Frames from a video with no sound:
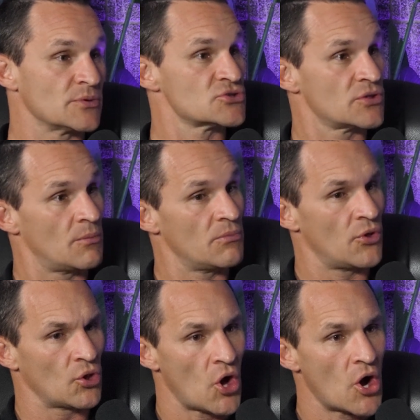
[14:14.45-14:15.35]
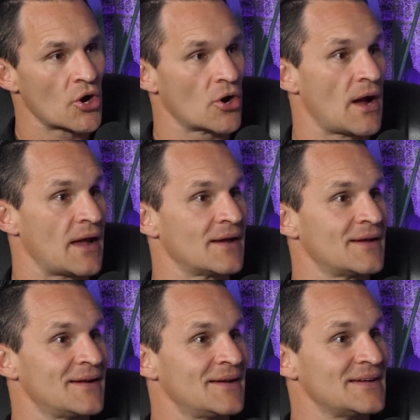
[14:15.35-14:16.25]
So the longer I
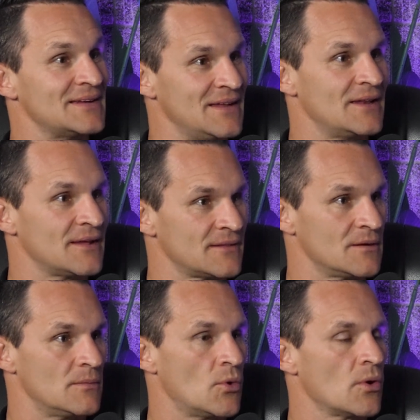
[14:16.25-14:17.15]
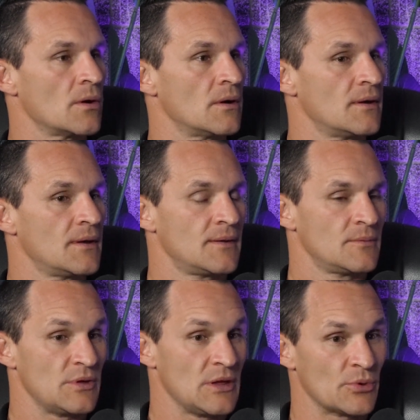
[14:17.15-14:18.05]
did it, the more
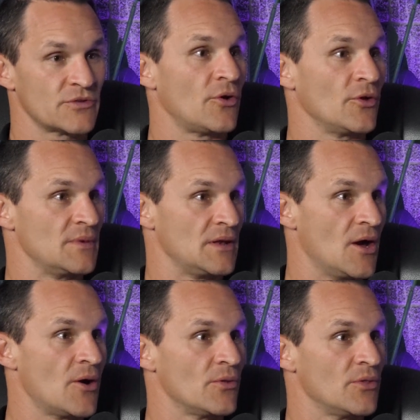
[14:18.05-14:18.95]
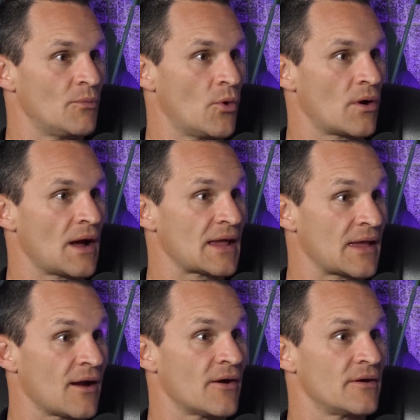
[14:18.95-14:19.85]
people told me no, the more I
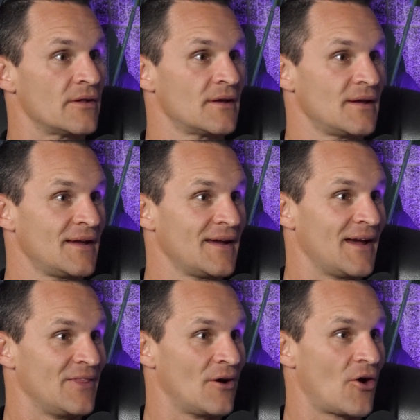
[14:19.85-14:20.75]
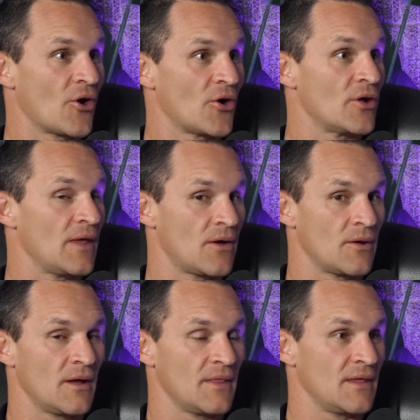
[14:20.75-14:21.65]
cared, and the hard and
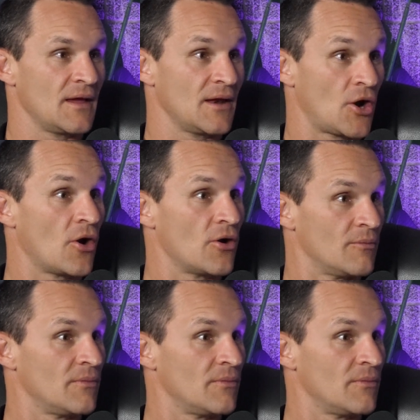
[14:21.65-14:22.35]
it hurt.